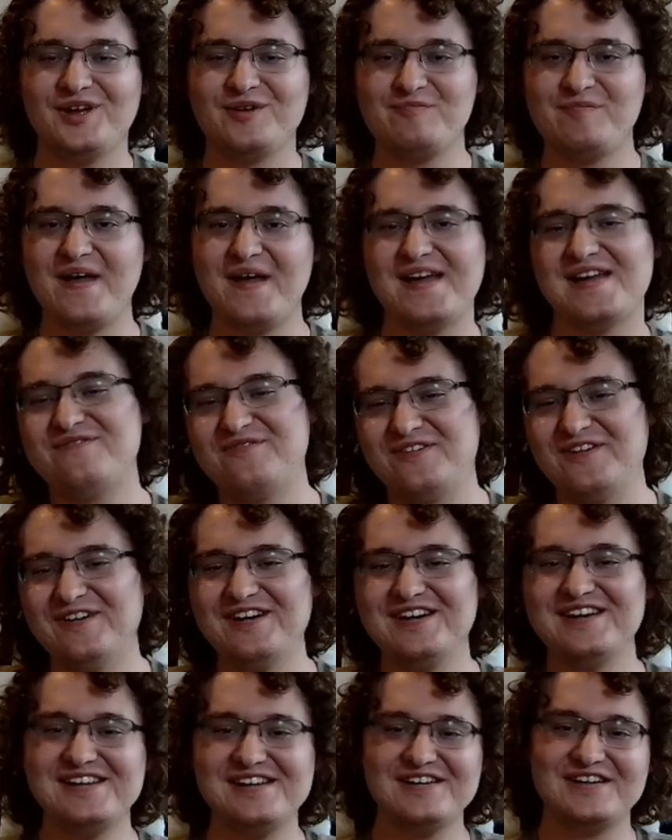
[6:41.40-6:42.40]
pay for
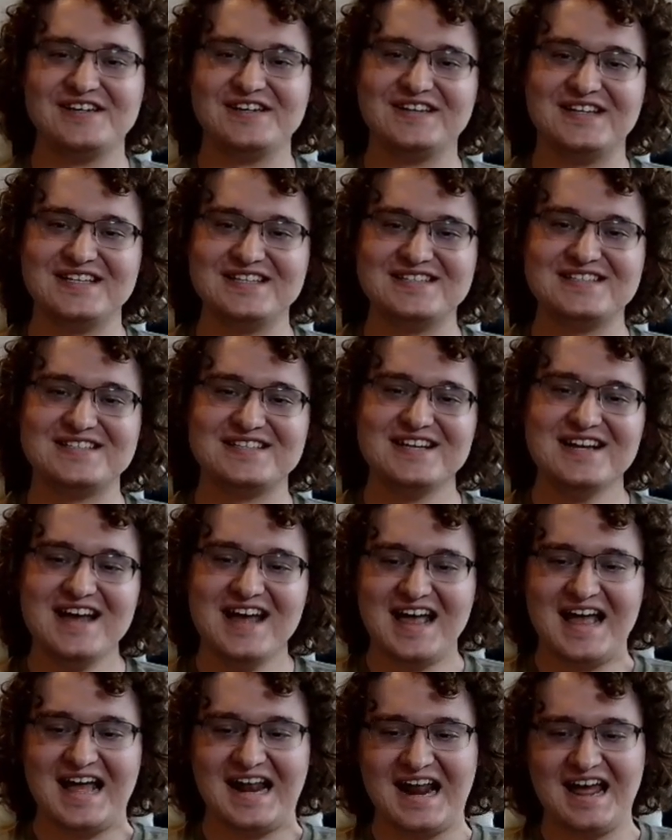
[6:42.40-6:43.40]
a year of this,
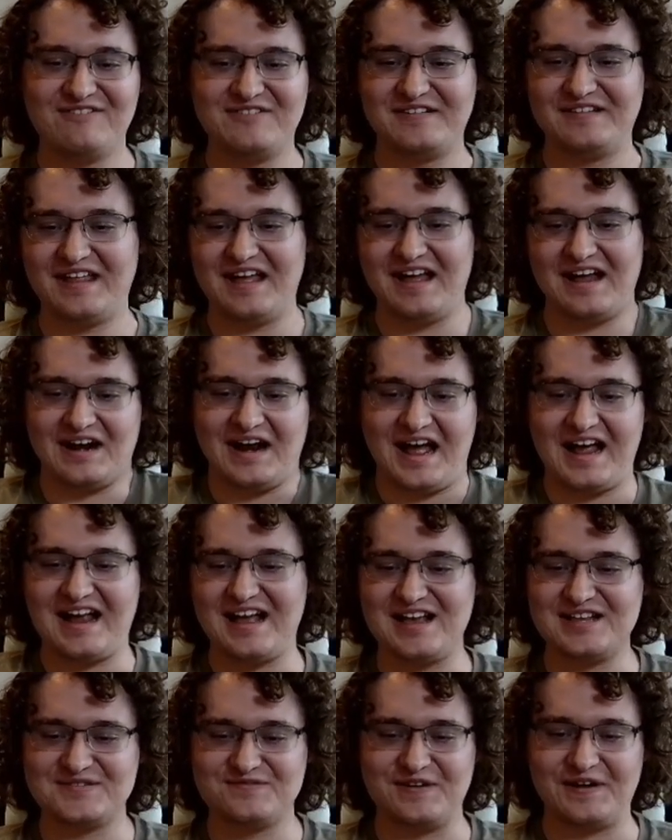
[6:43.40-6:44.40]
and after that, I
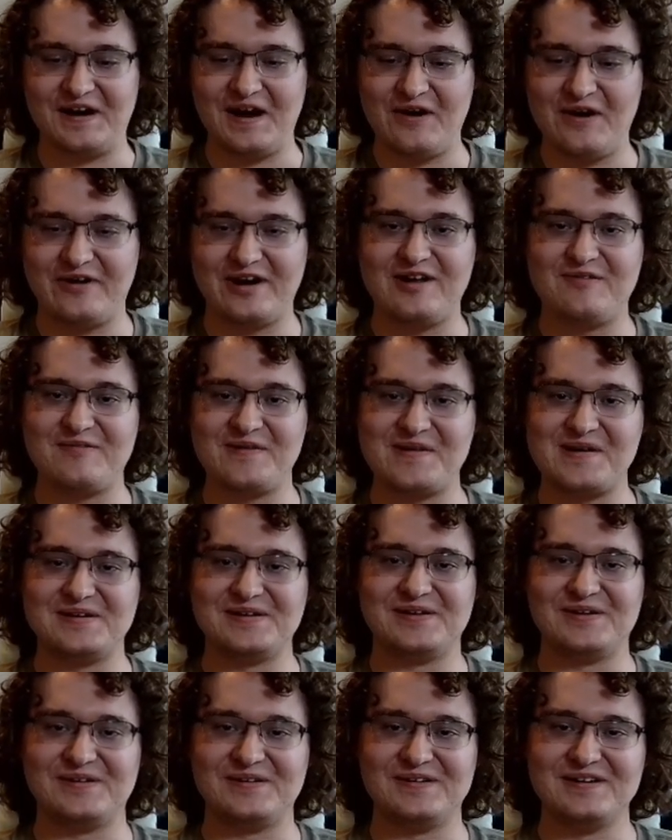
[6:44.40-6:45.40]
to figure out what I'm gonna
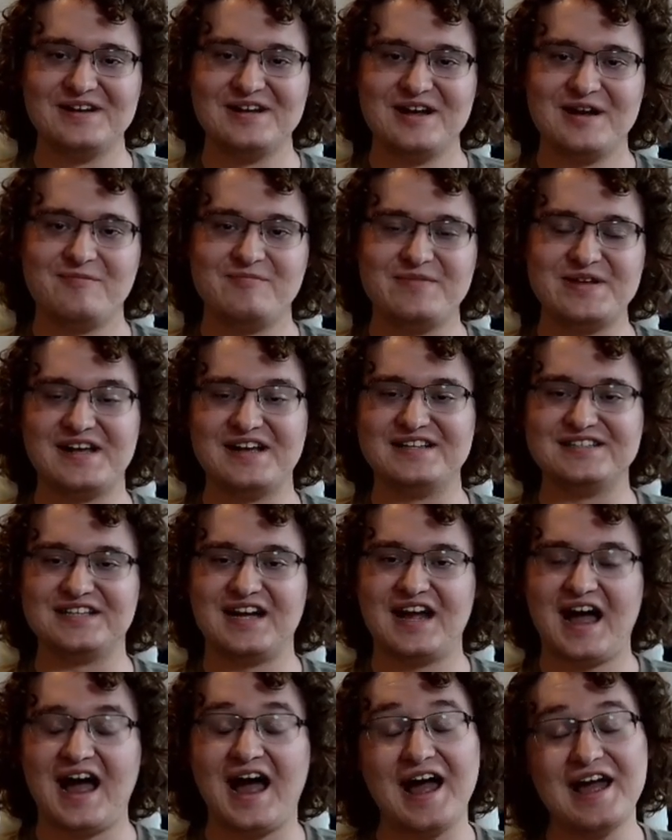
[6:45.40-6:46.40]
do because
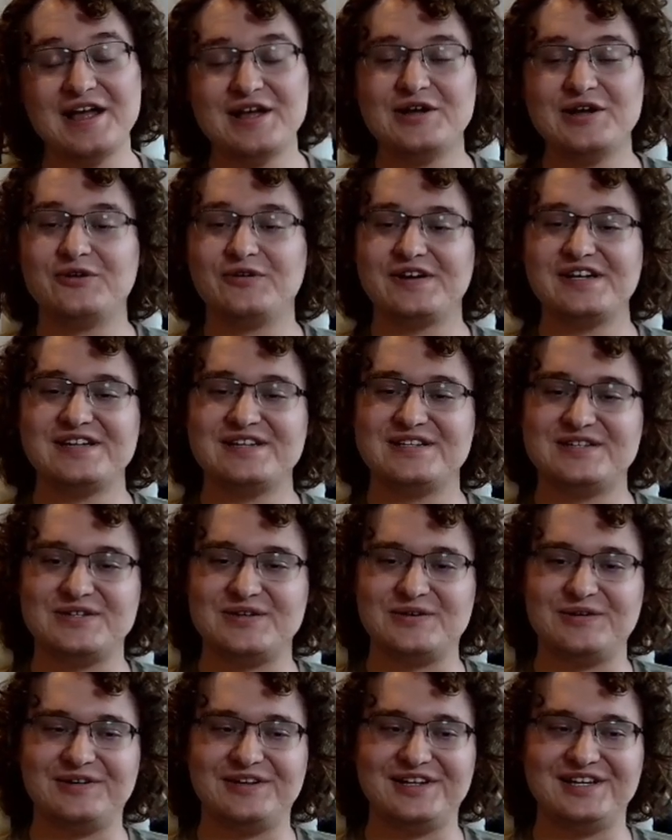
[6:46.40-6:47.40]
I agreed
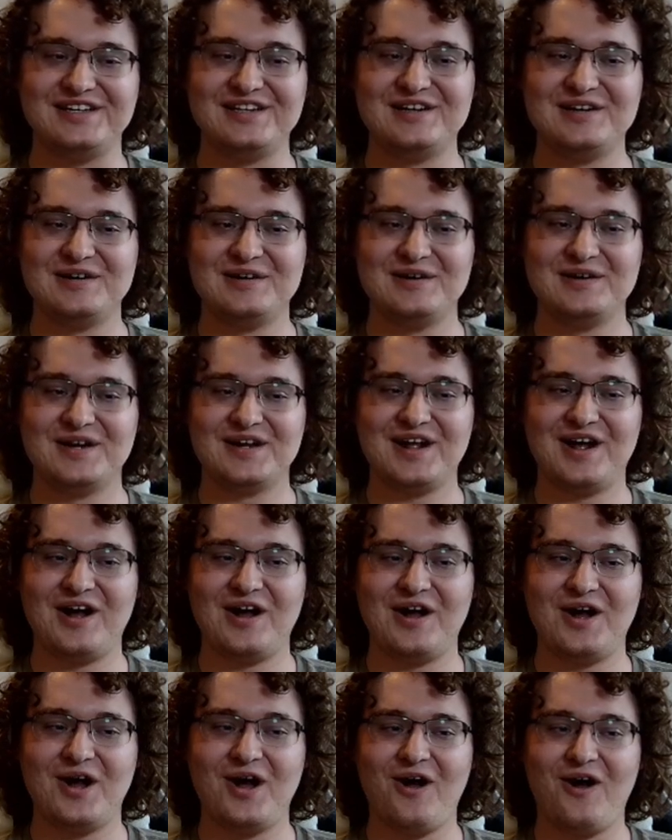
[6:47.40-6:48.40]
to it
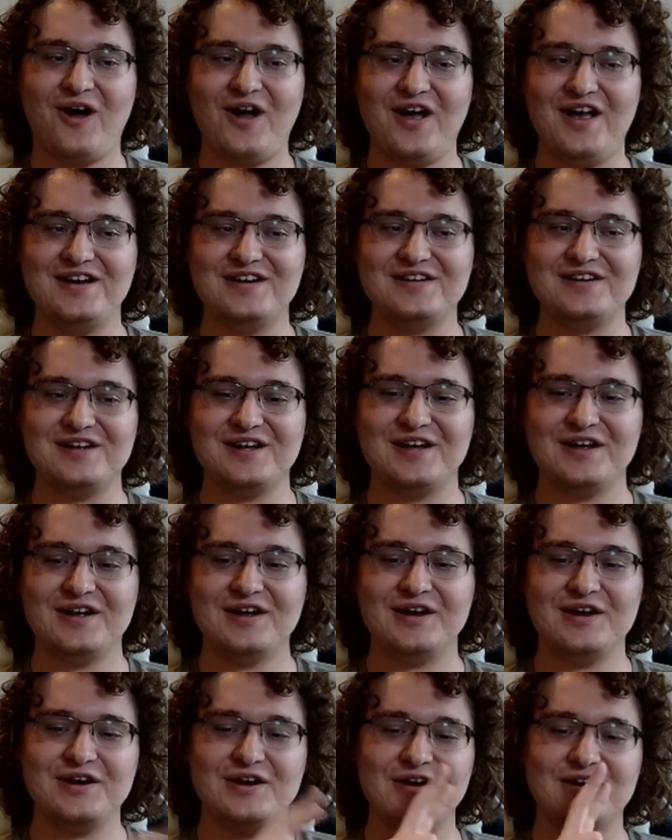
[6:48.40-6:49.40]
on.
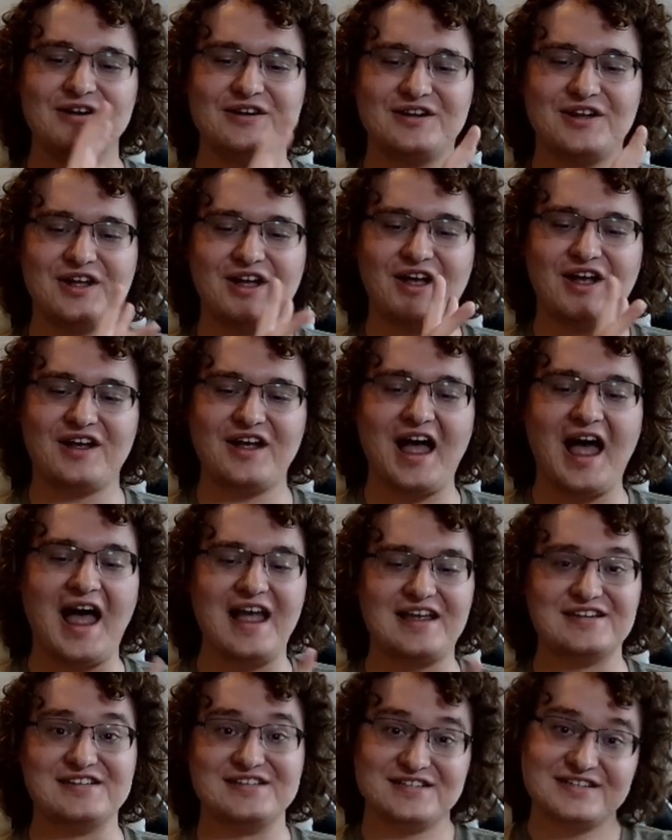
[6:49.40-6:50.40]
I
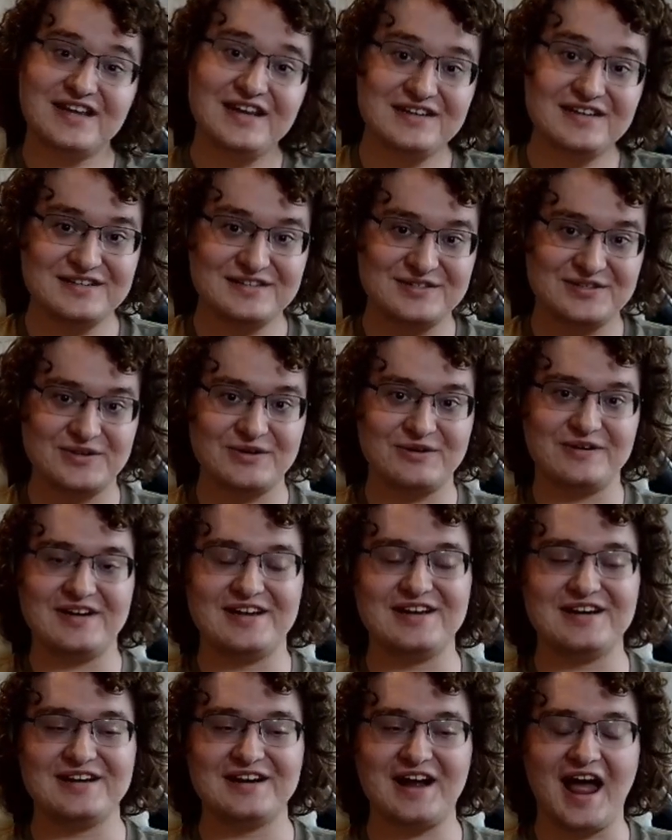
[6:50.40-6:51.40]
consented to
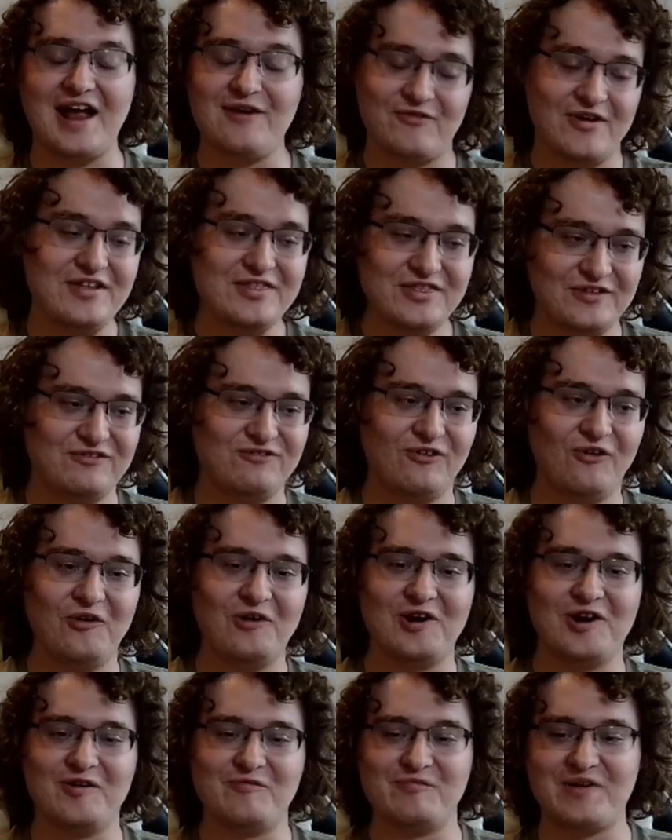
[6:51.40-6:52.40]
it. I read the
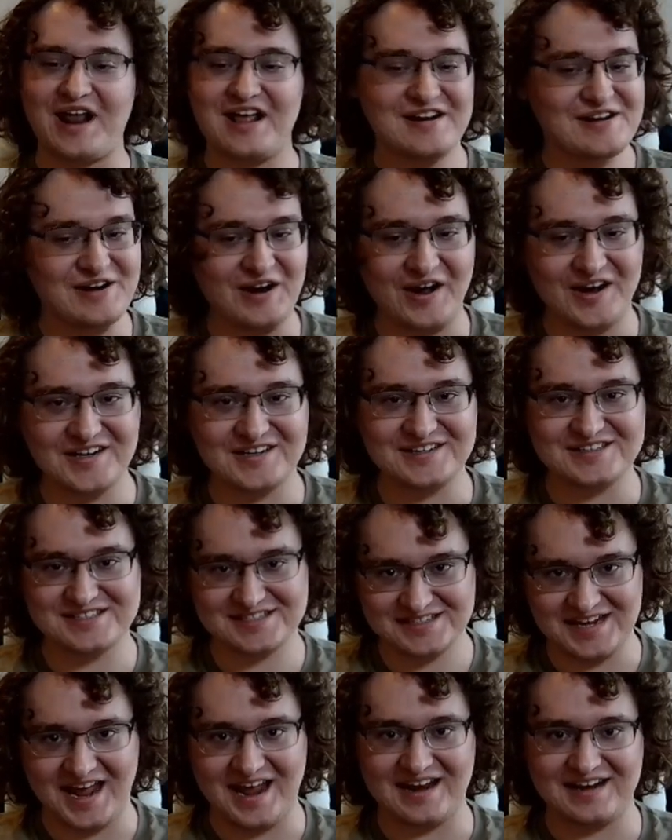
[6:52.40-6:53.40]
form, but I didn't
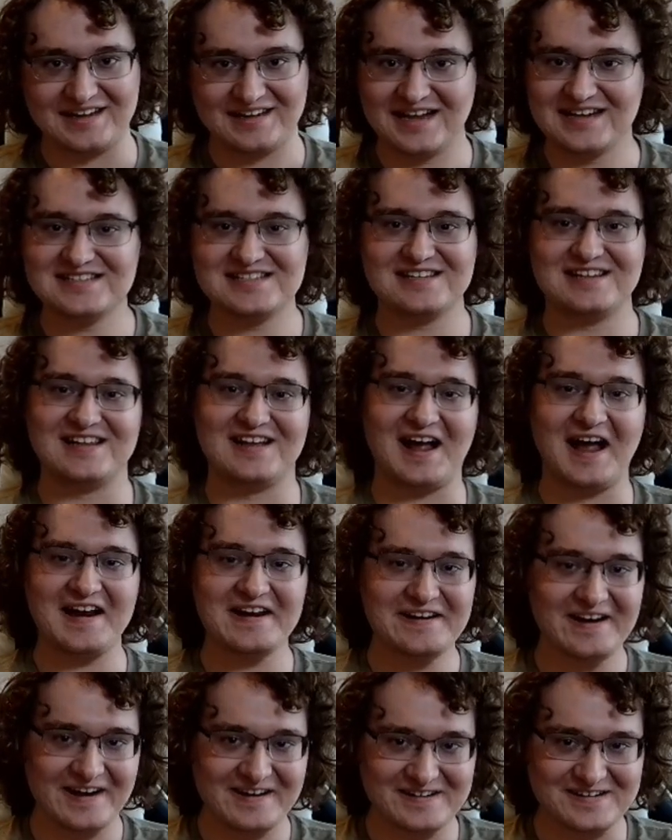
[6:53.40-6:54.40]
understand it. That's the thing. I
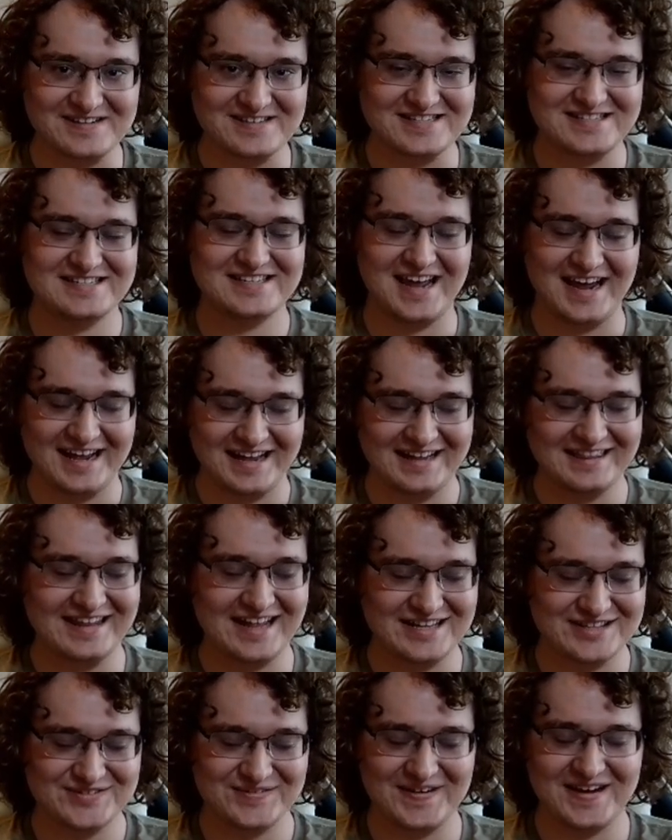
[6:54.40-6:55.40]
didn't understand.
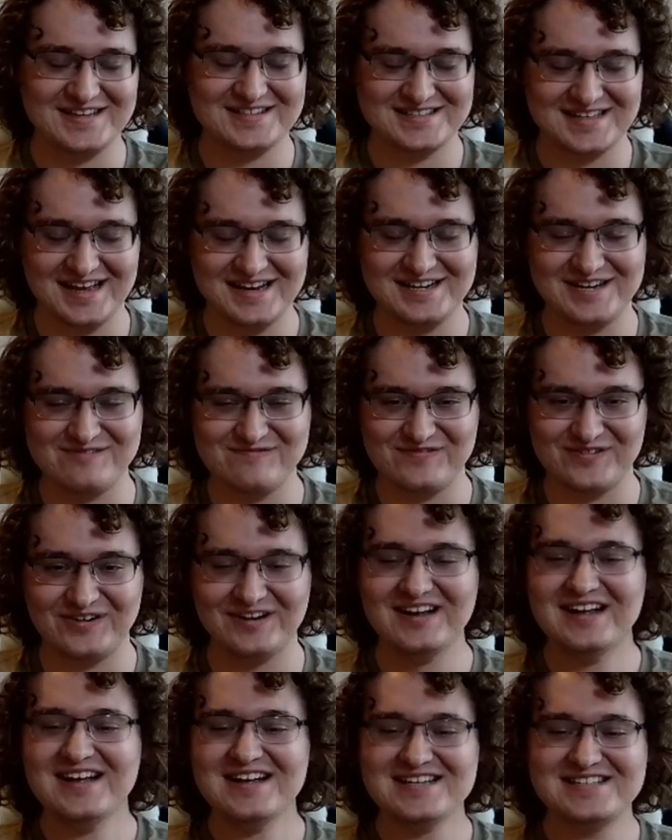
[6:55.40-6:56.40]
That's what I signed up for.
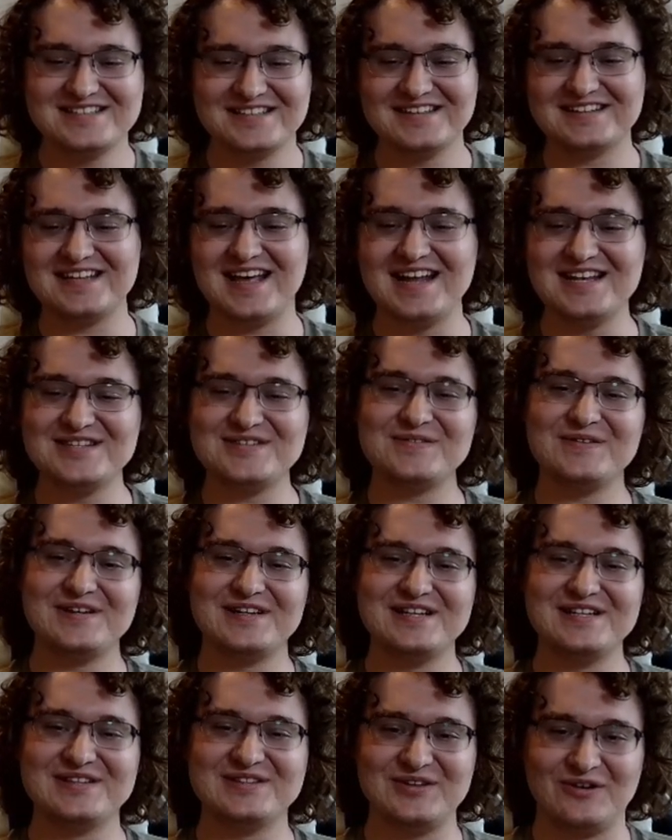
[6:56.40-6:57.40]
So that's what
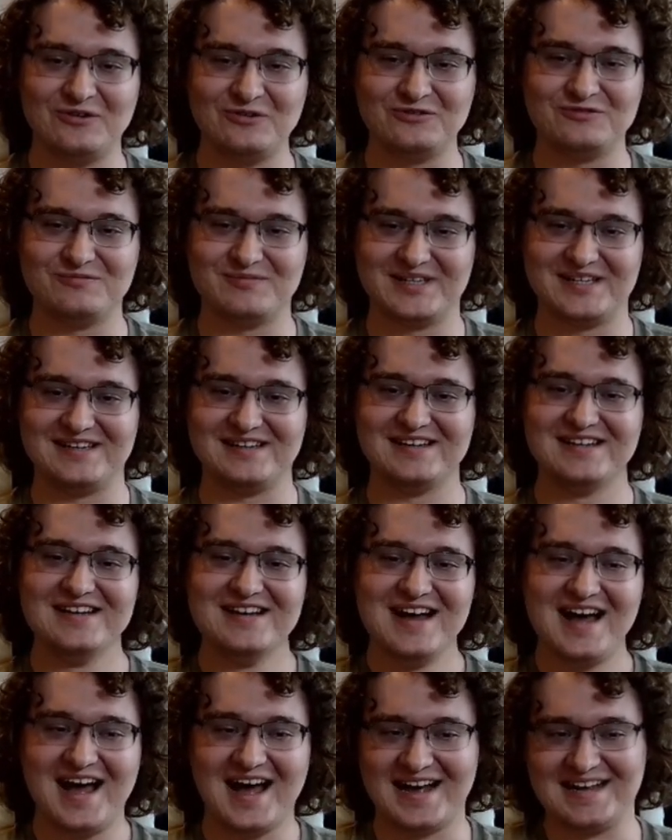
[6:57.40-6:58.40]
he told me
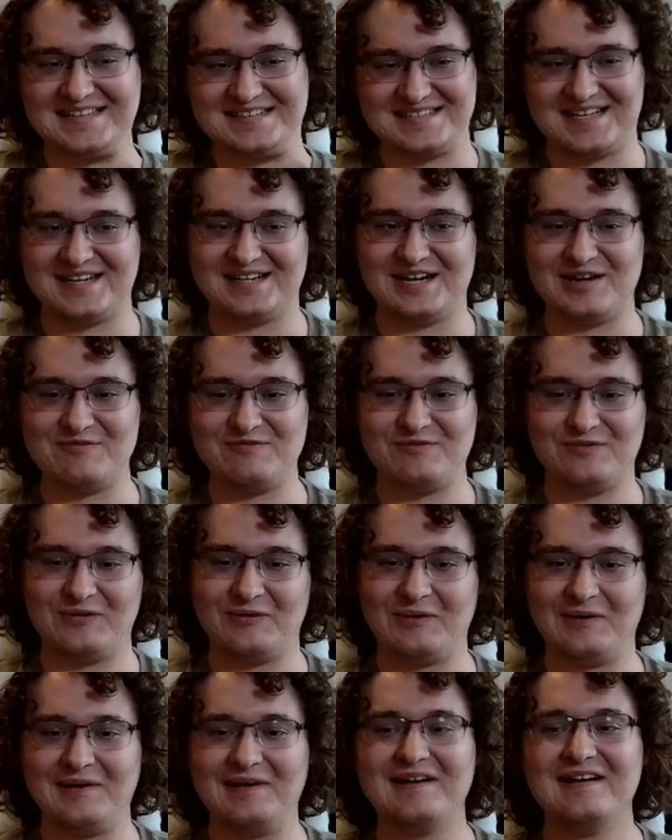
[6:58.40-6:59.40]
I signed up
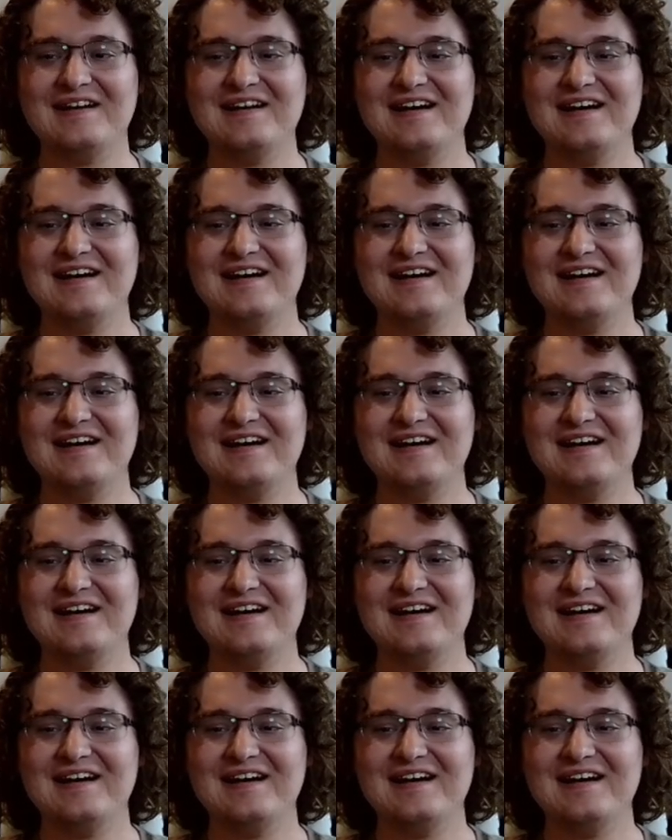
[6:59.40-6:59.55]
for.